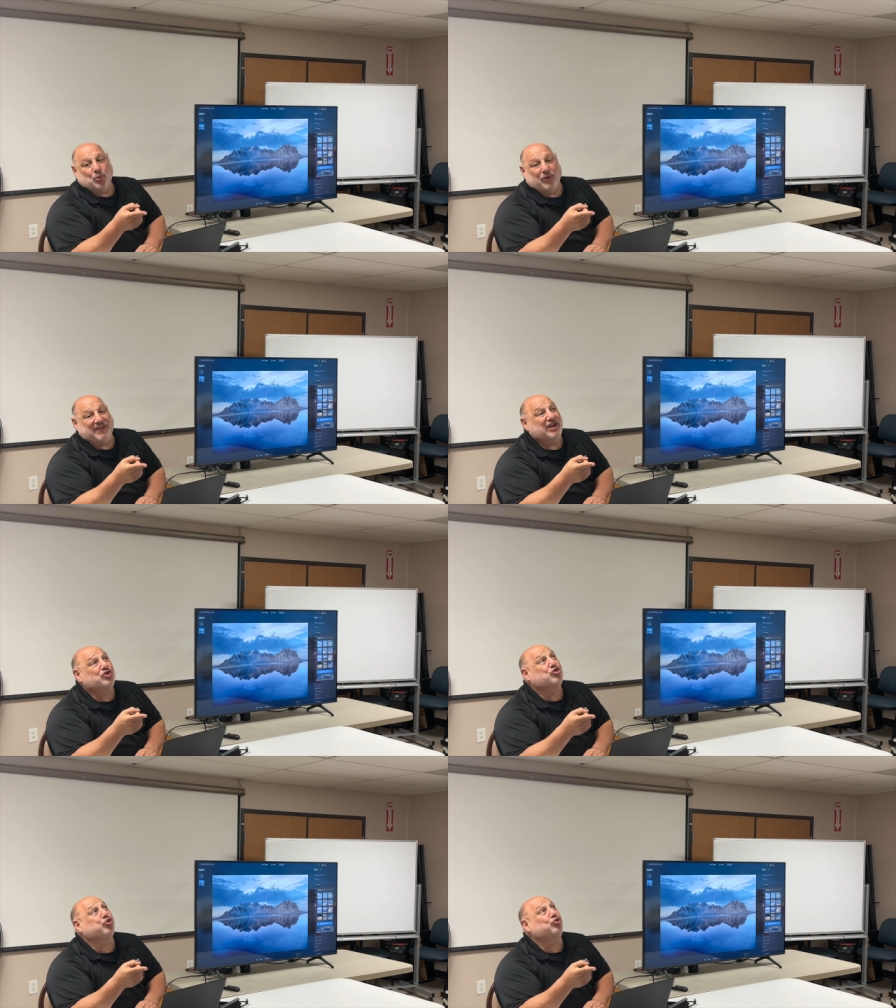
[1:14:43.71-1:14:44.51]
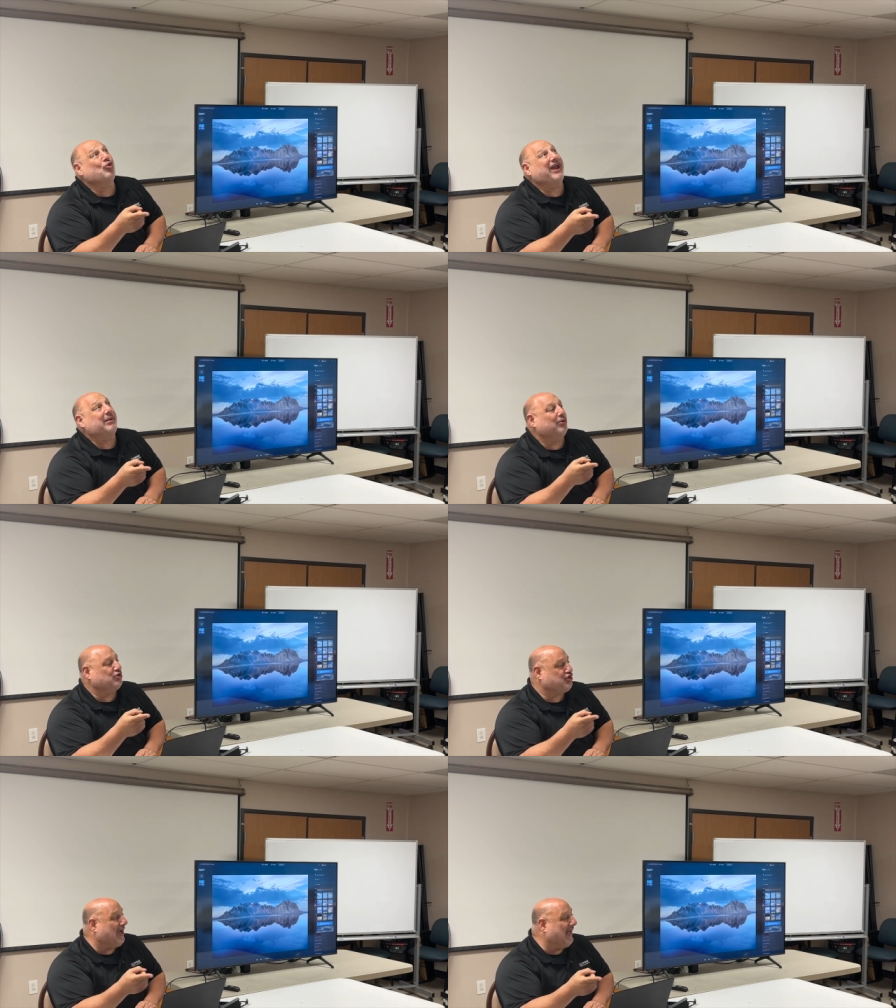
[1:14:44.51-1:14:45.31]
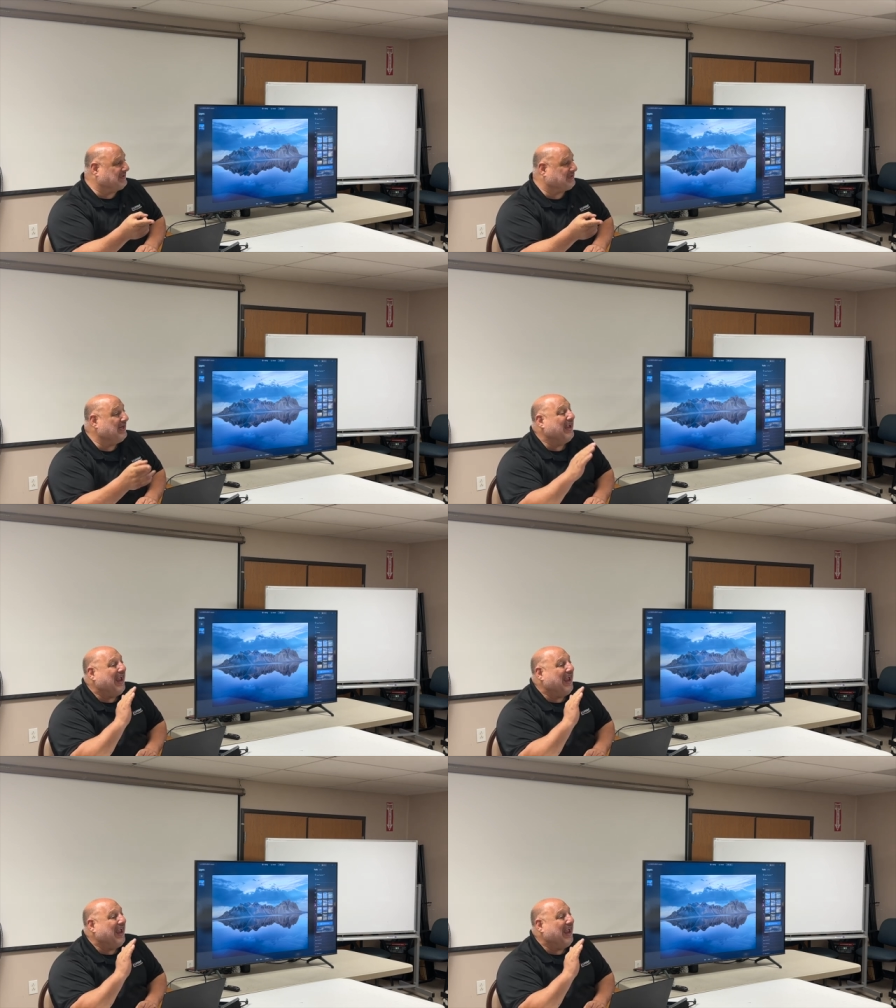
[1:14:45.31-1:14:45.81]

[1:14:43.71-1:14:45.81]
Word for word: with incredible shots,